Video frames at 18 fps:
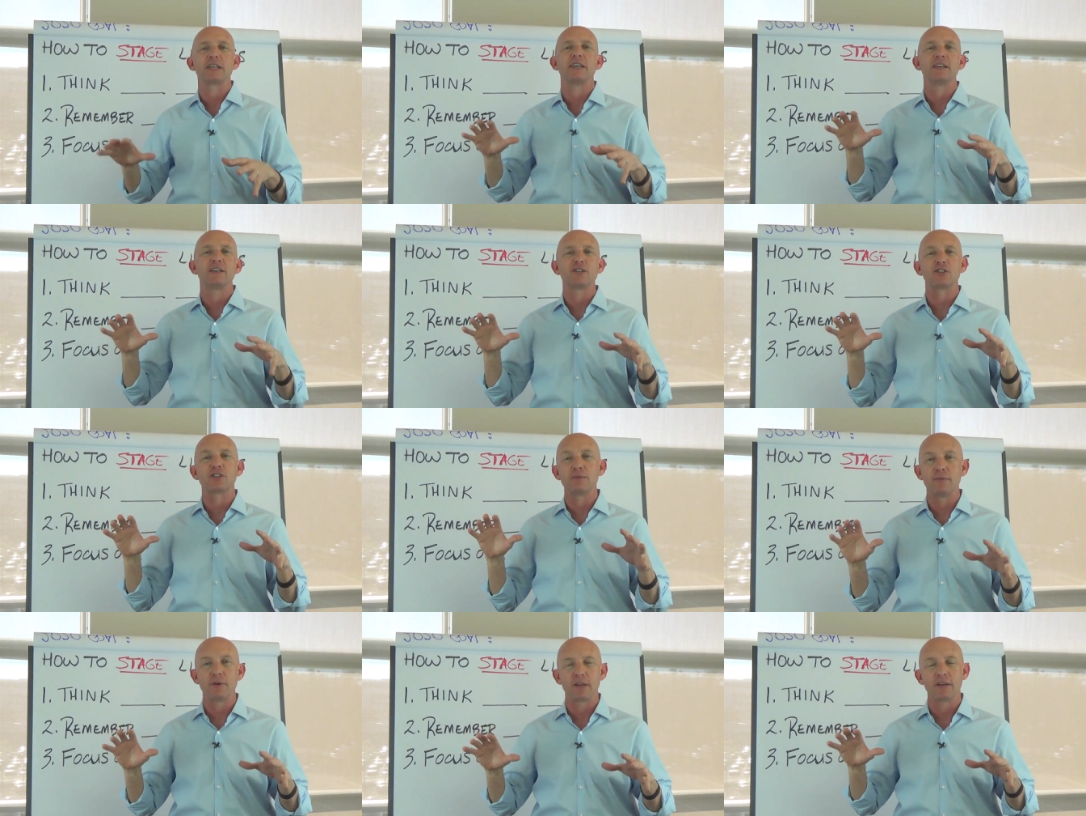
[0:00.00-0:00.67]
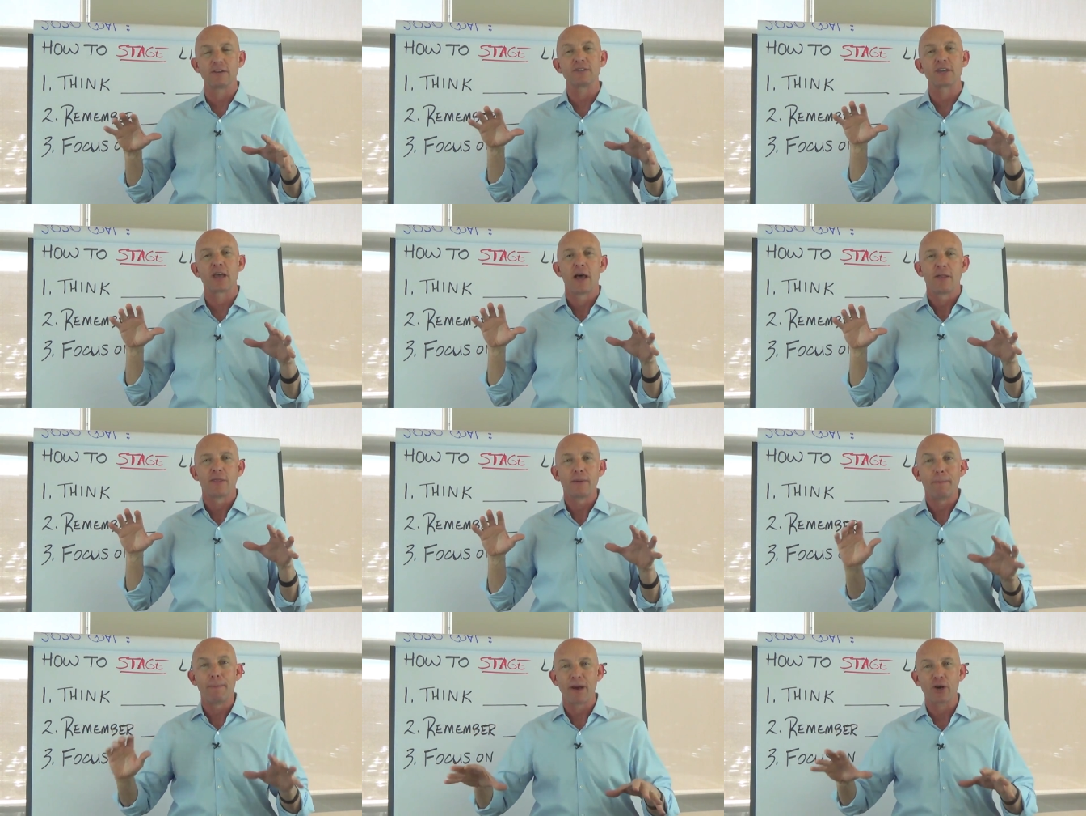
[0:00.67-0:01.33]
Is the
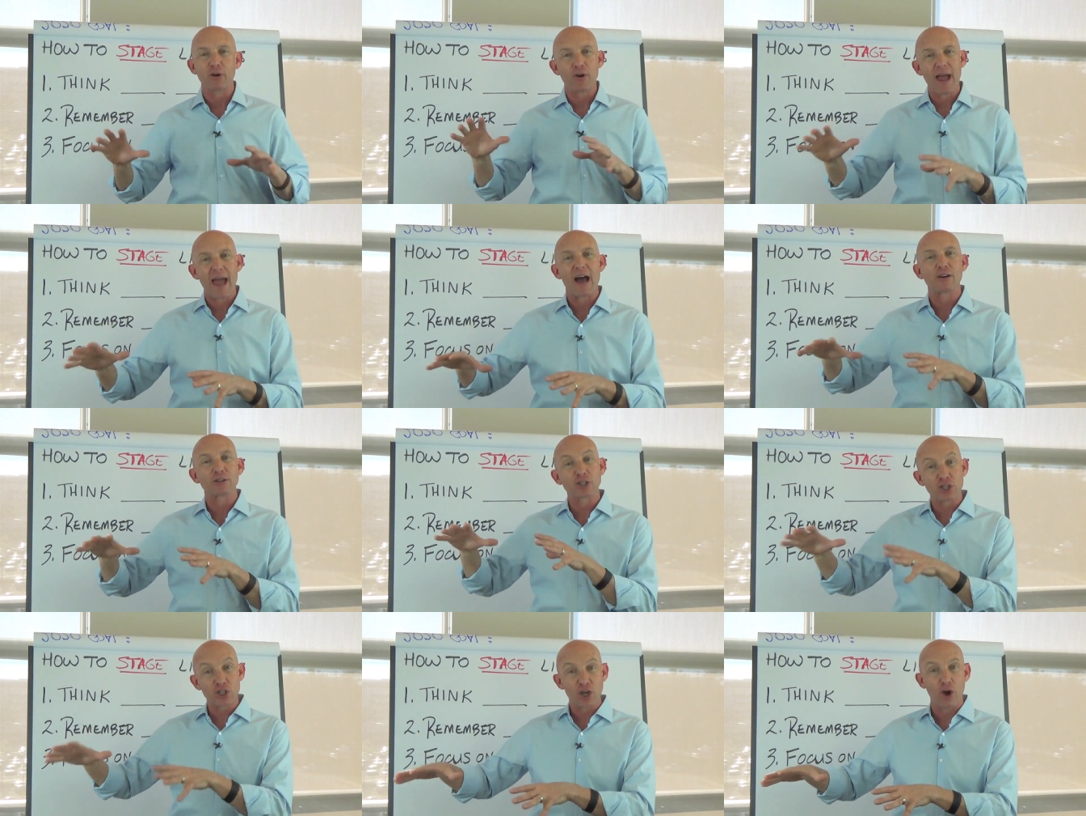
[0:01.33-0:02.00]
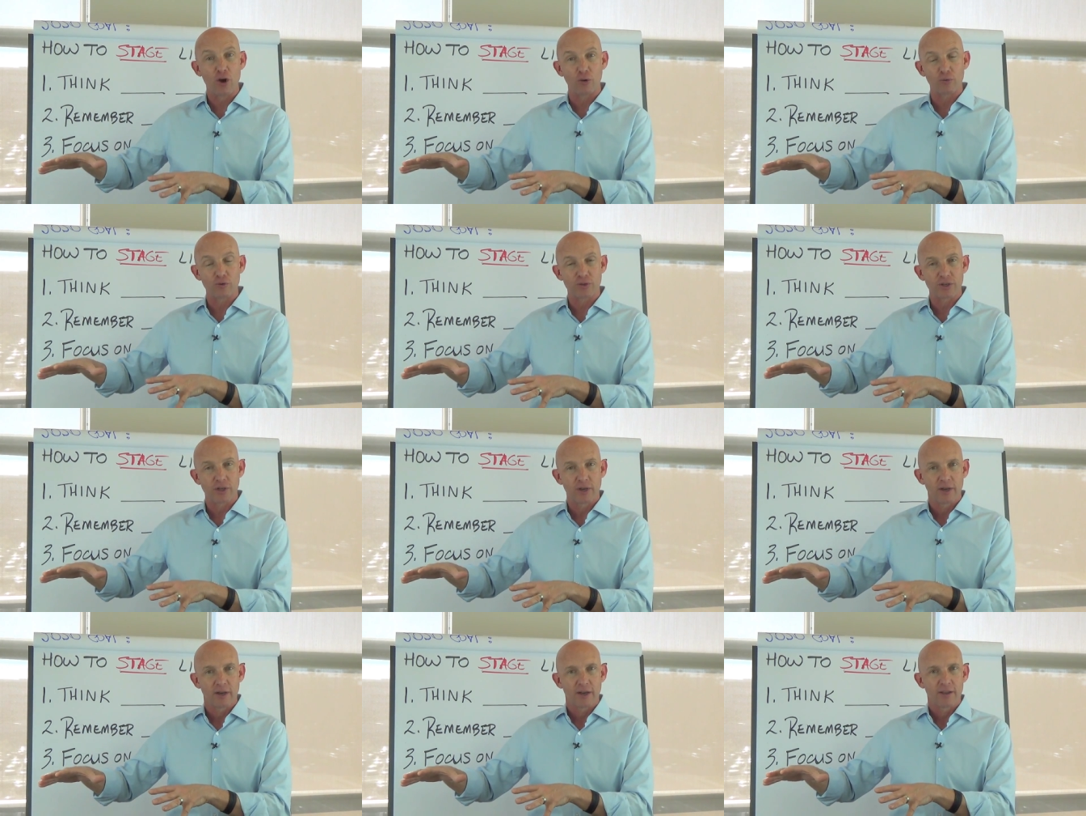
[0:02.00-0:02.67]
better a house shows,
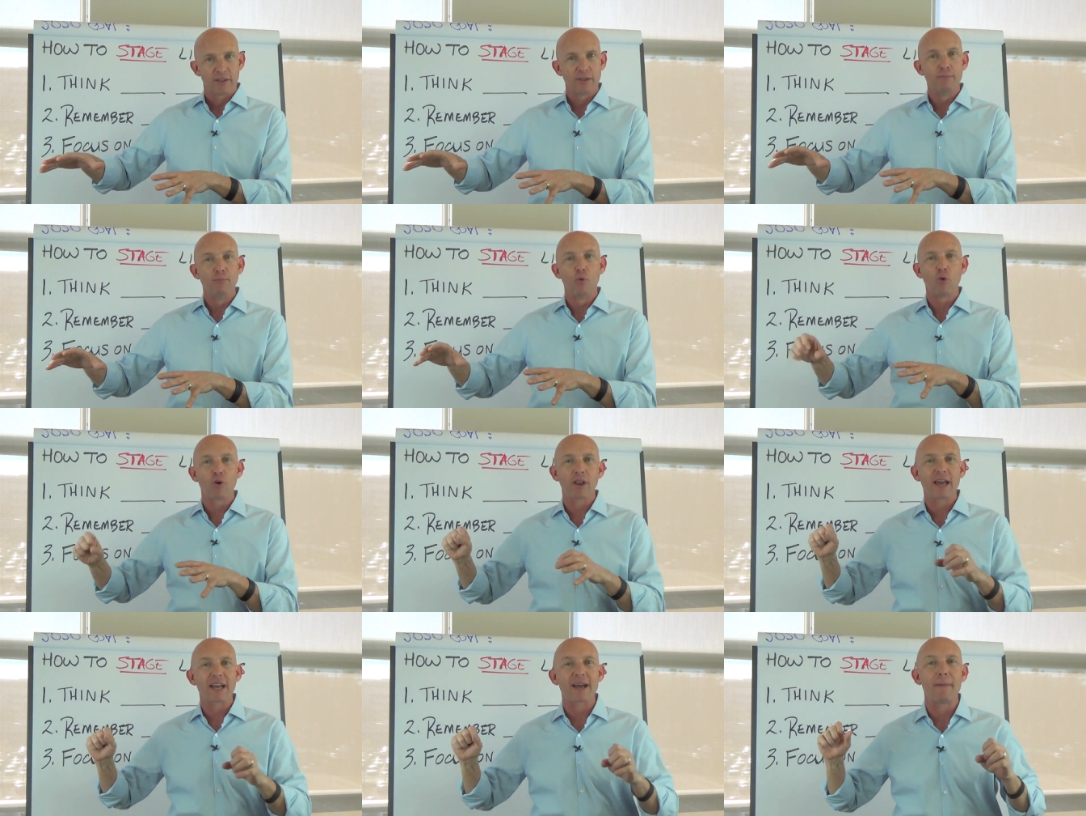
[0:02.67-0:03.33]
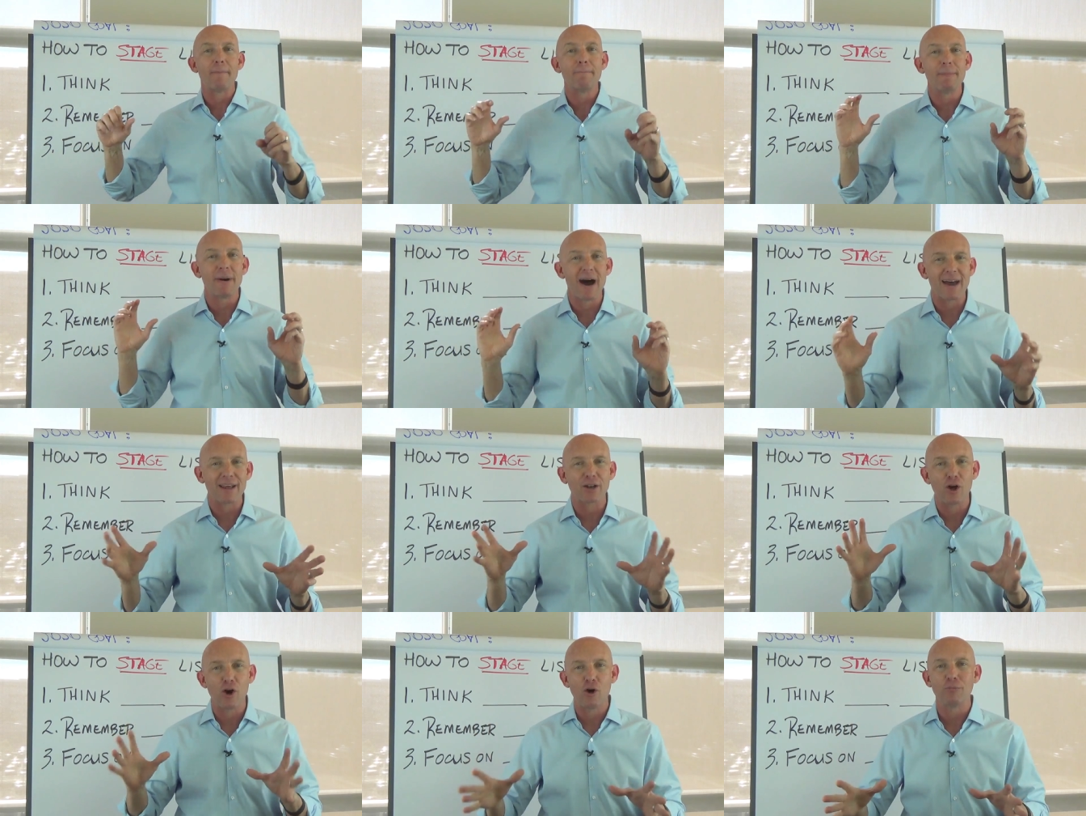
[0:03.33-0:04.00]
the more like a
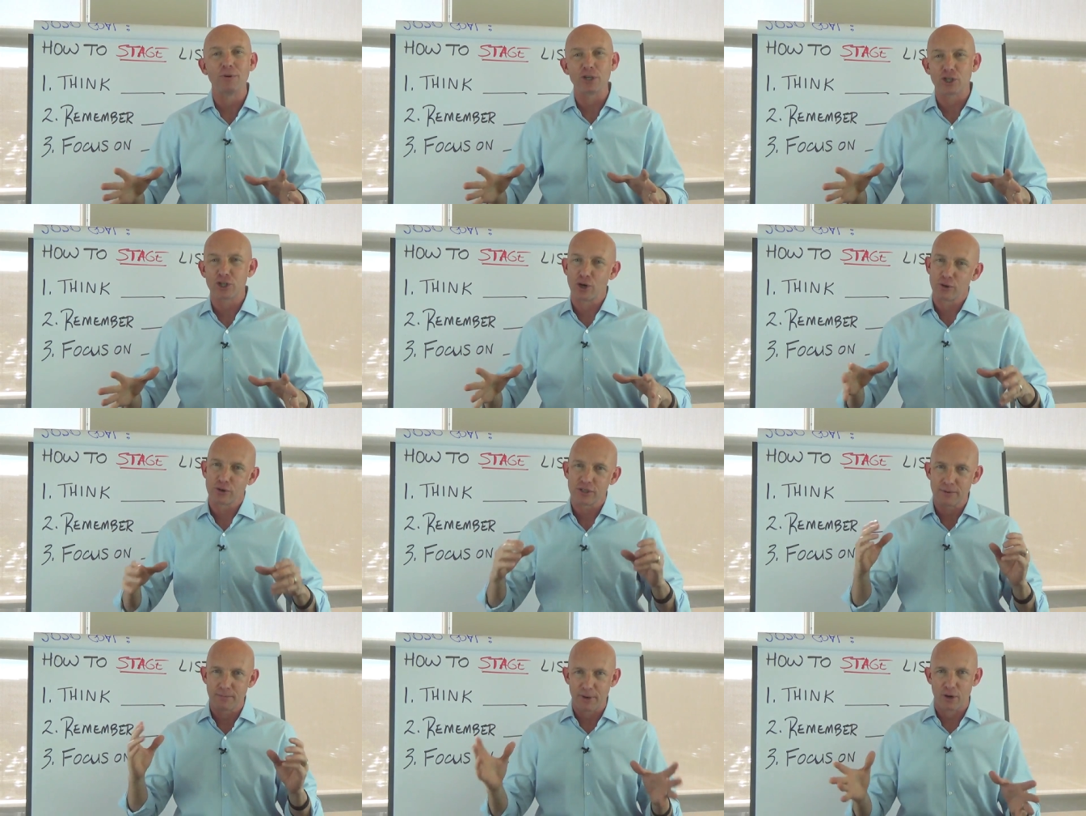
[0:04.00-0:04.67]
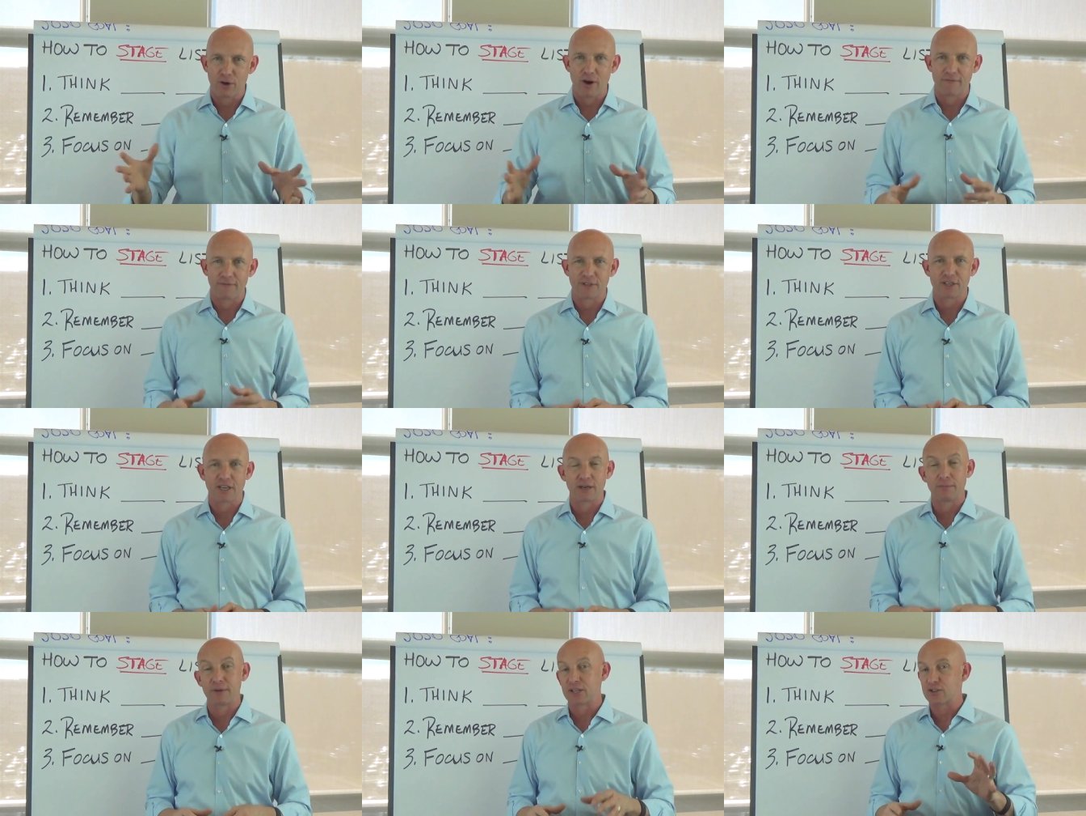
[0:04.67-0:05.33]
model home it shows, the better off it's
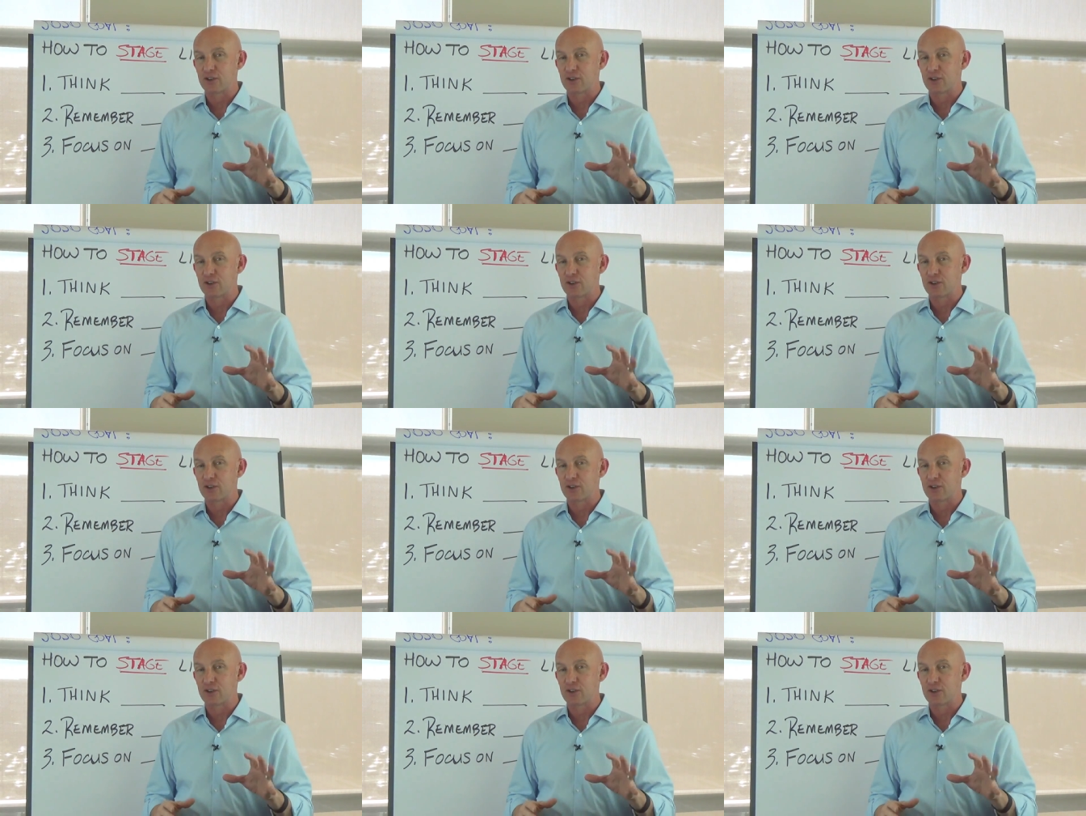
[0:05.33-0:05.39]
going to be.